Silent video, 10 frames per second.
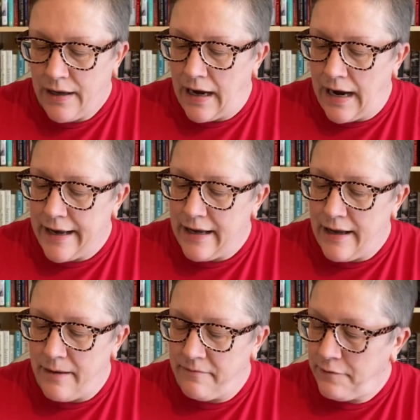I
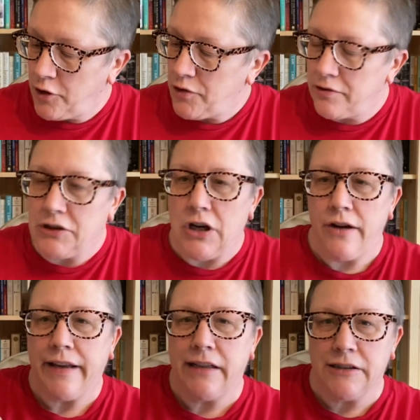am further
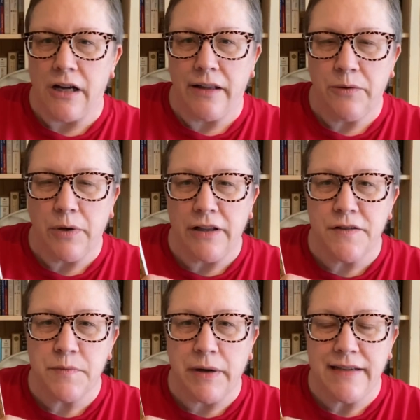along in Lolly
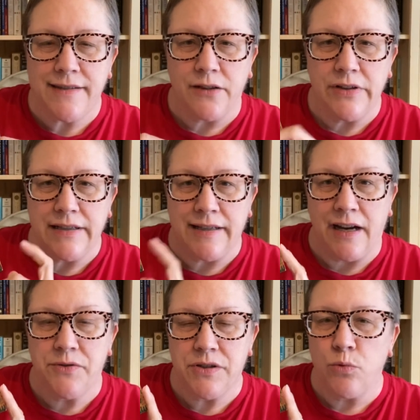Willows by Sylvia
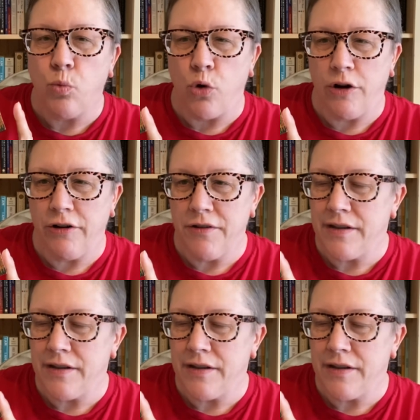Townsend Warner.